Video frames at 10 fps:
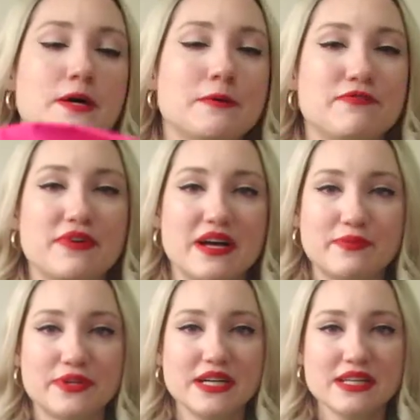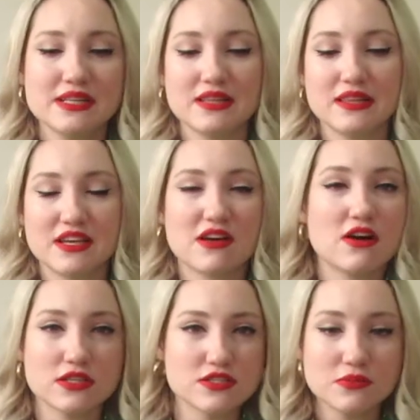fabric, the
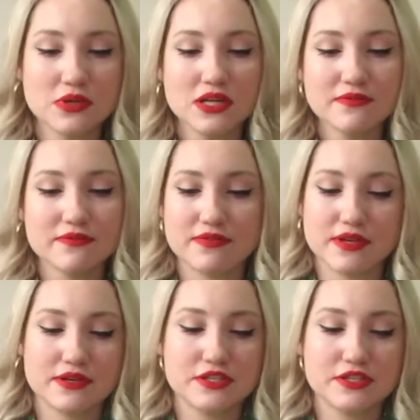cotton one, very